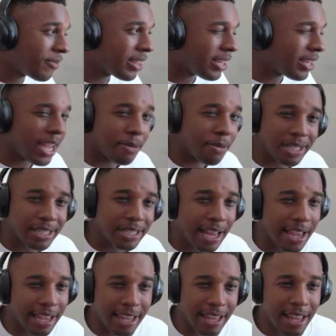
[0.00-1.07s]
I forget the name, but
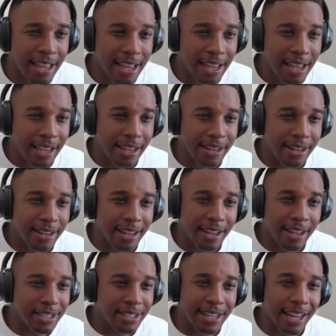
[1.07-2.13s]

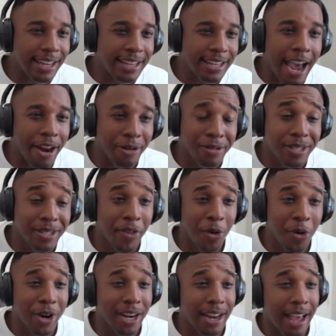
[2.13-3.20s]
it's like titled
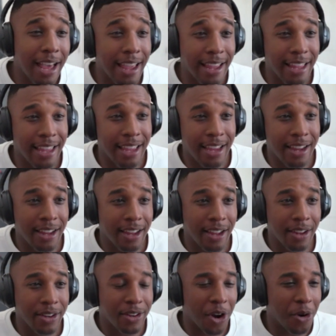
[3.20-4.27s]
something weird like
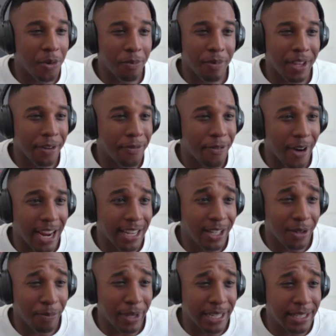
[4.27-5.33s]
"Don't be afraid
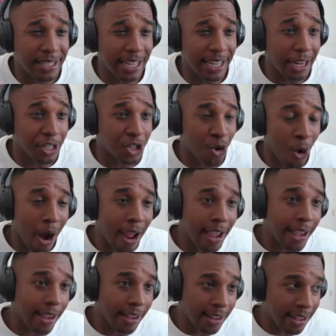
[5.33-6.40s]
to be seen
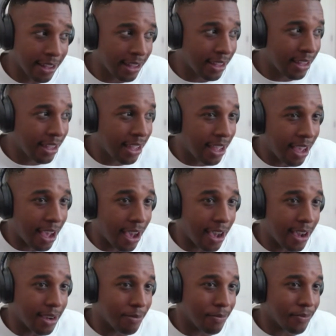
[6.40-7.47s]
trying."
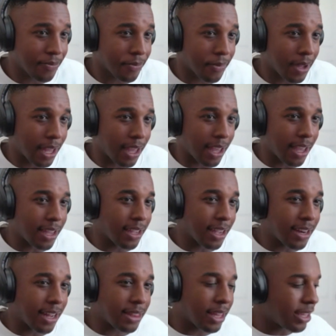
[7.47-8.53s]
And
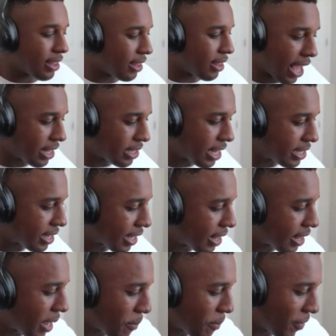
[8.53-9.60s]
I think that's like
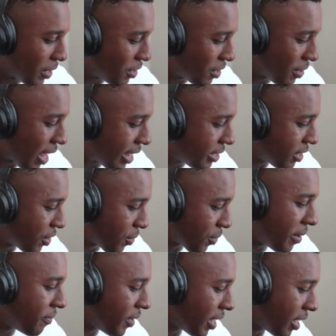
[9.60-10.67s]
the name of it. So that's a
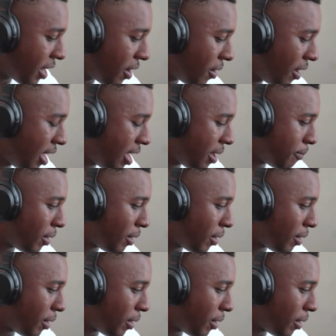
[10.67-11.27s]
great video.